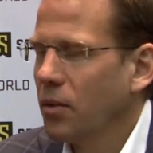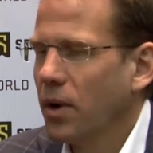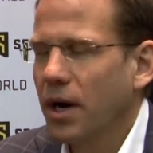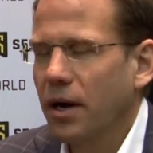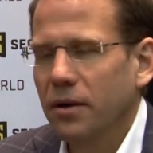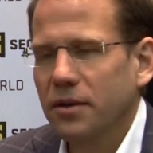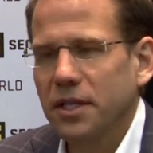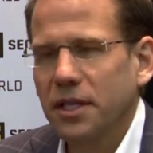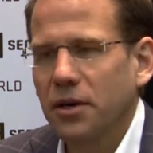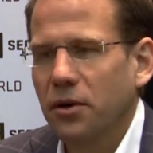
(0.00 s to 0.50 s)

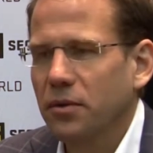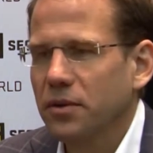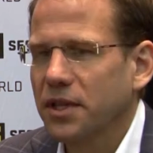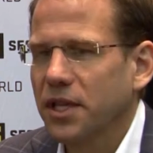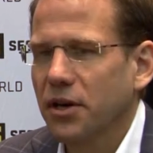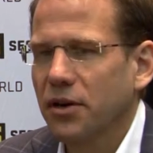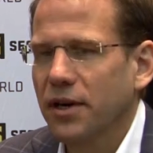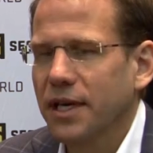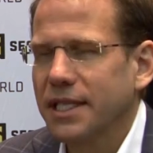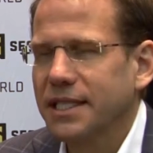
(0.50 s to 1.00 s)
Well, you know,
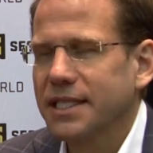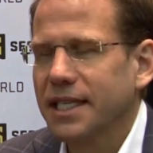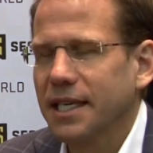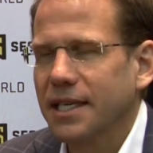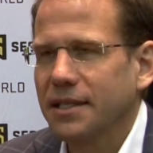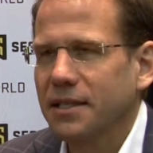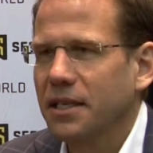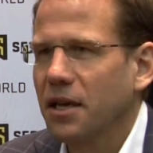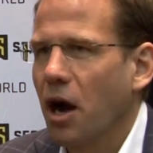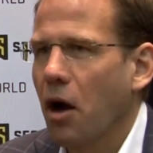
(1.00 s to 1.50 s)
there is
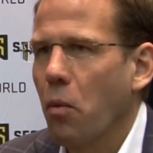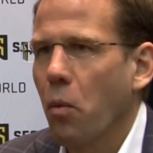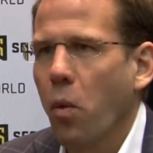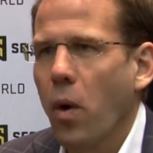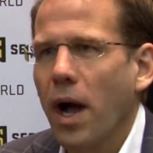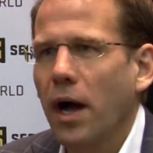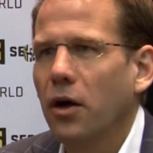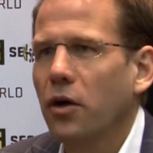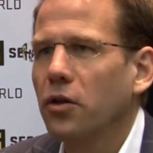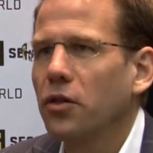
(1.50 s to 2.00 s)
a
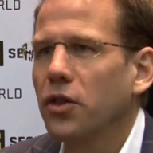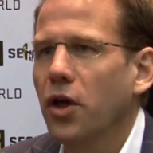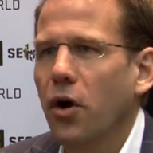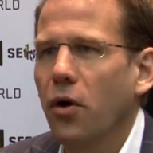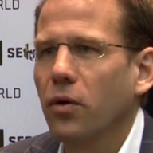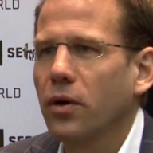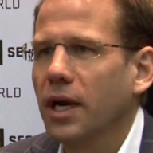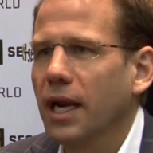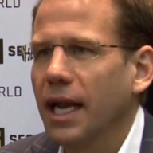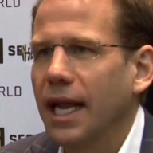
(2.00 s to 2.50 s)

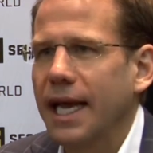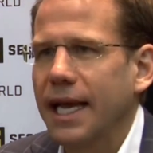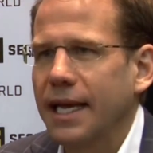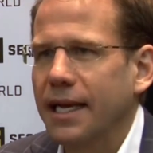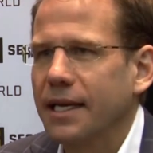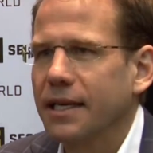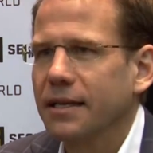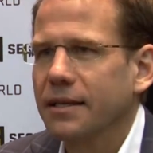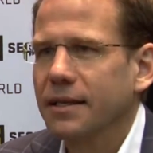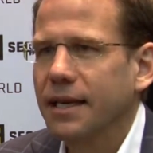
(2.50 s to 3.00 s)
well-known
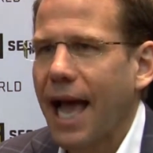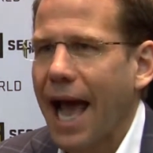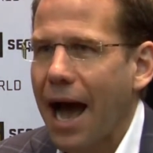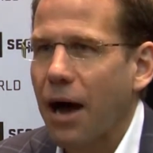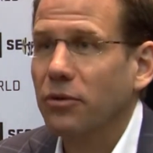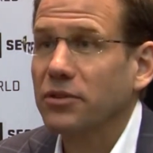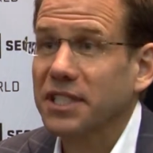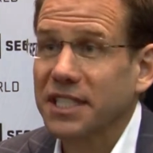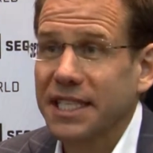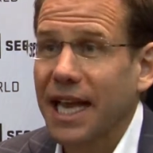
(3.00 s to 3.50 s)
link
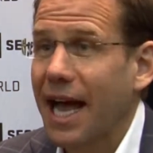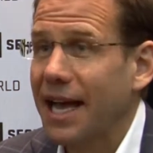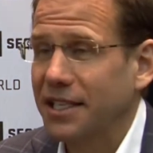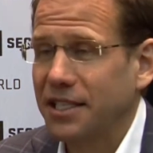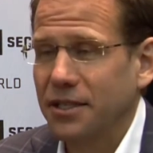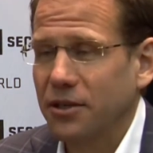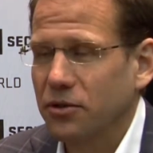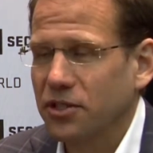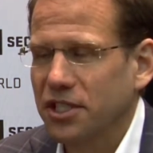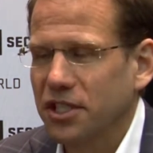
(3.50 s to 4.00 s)

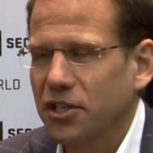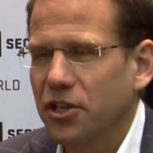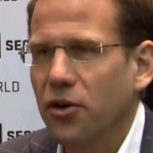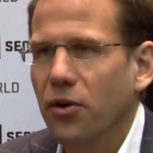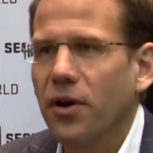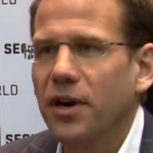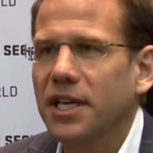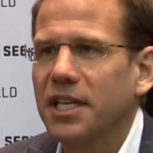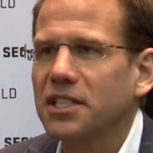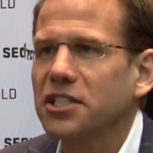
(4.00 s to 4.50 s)
outside, you know,
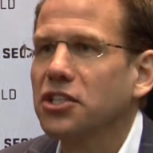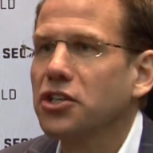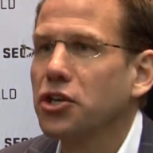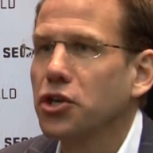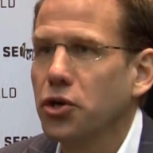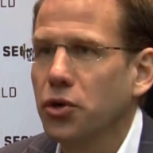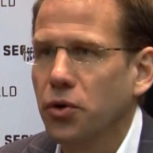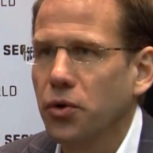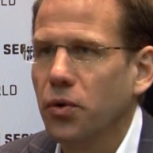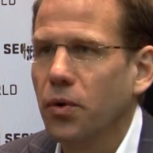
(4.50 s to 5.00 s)
security's
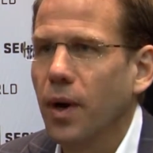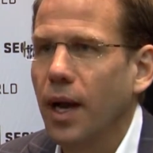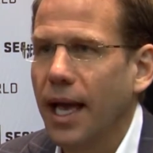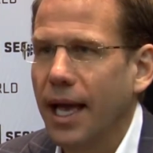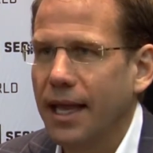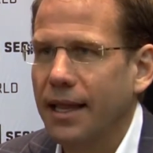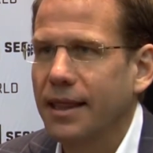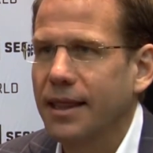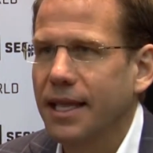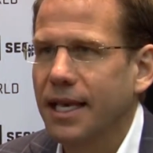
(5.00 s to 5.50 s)
new
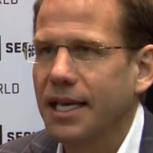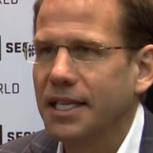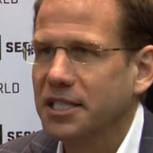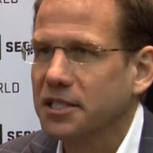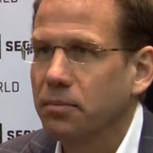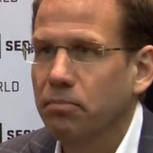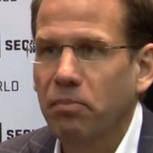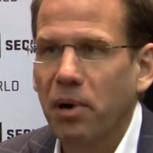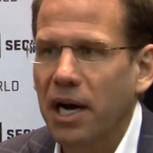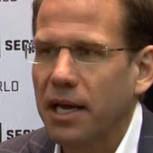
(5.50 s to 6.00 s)
at
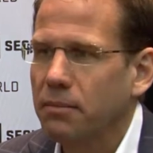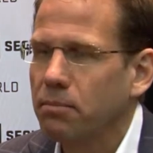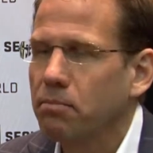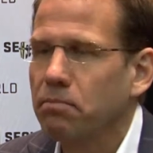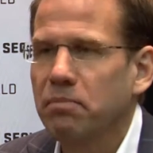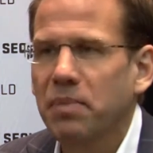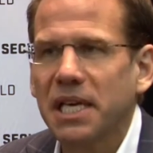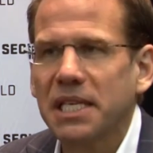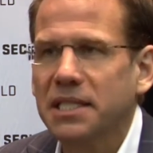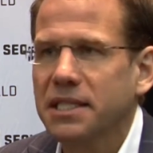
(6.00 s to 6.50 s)
this, but
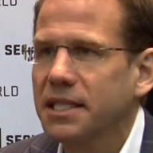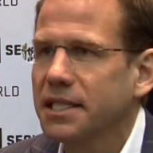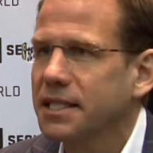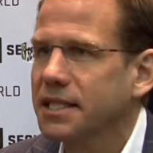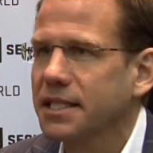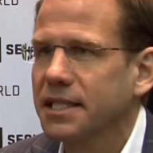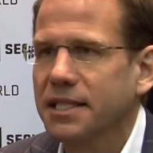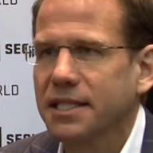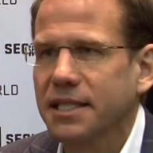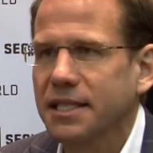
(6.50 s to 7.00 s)

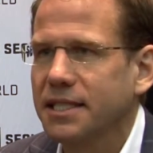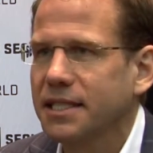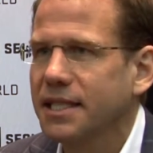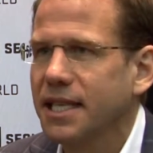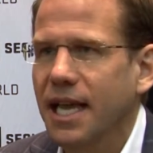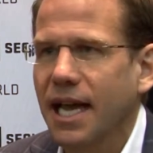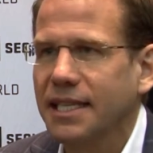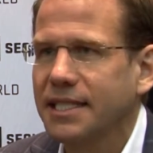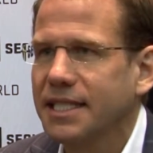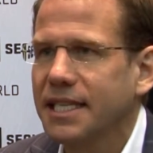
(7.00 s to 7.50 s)
businesses,
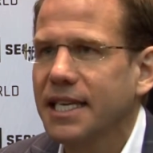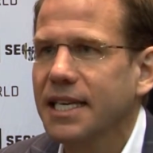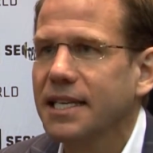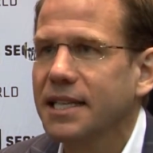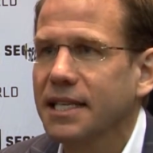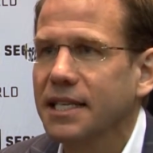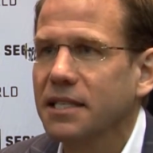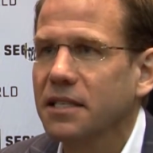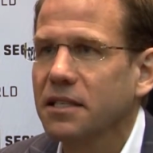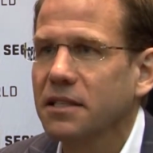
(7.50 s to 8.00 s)
the
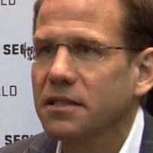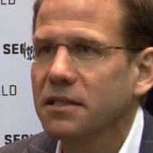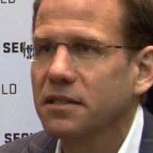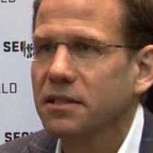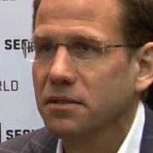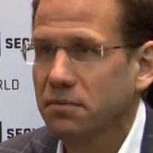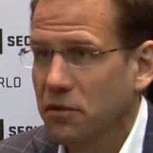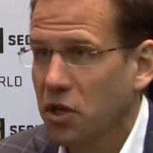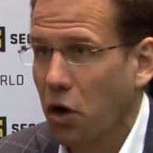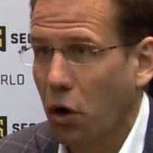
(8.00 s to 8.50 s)
idea that
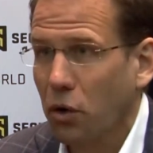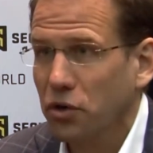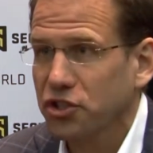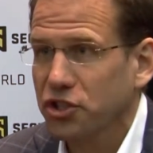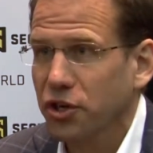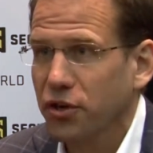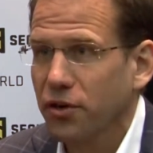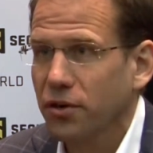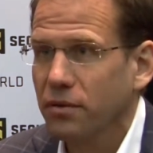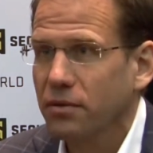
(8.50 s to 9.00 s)

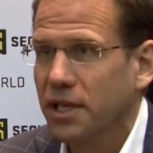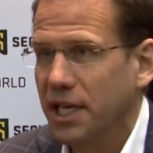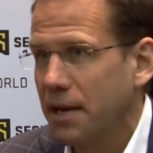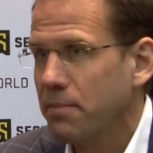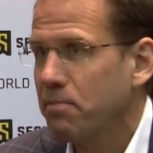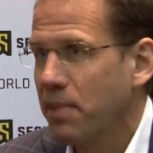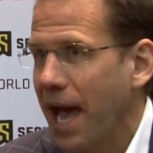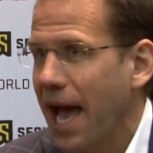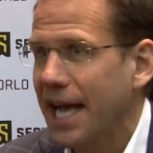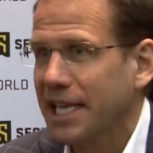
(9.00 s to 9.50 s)
culture
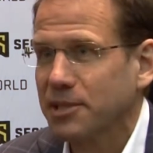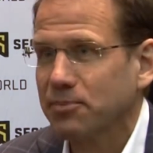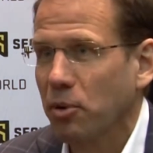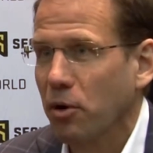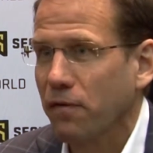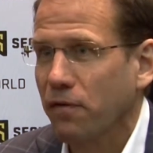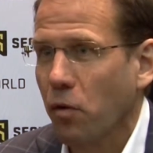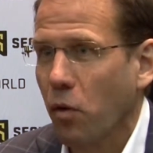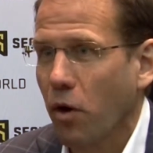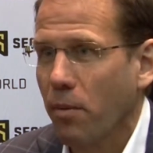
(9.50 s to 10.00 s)
impacts
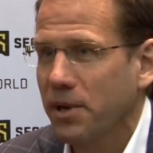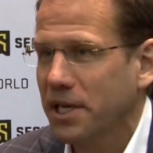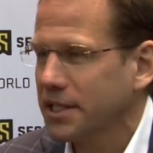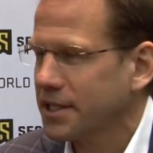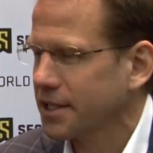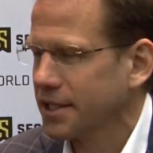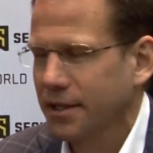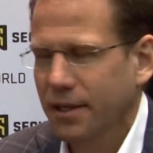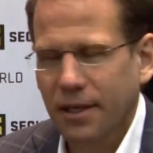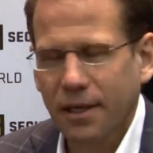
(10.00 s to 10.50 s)

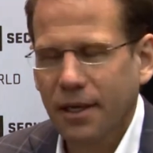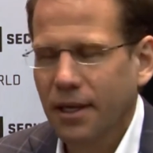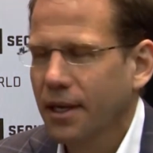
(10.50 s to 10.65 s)
performance